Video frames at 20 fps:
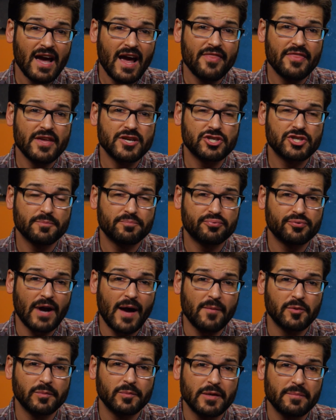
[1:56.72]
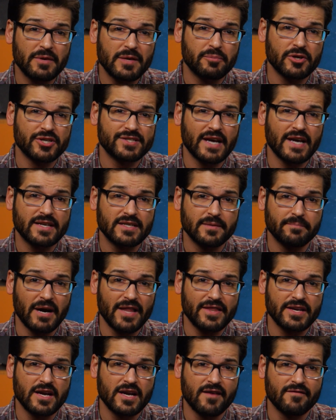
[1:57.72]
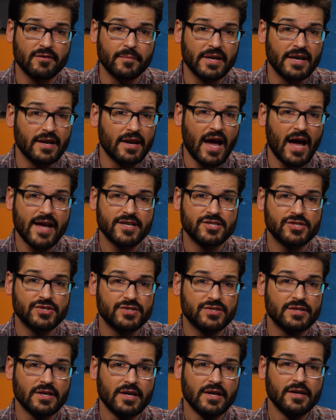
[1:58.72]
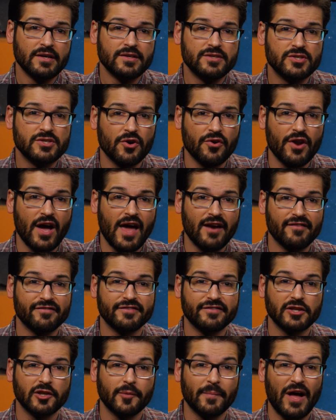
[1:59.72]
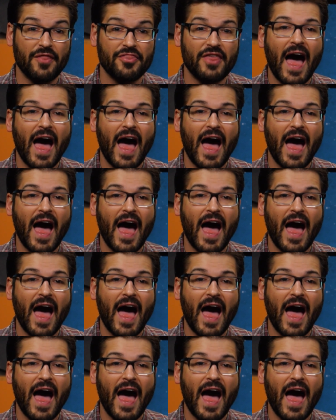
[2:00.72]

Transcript: and they should probably be protected by the government. And I just don't know how to feel about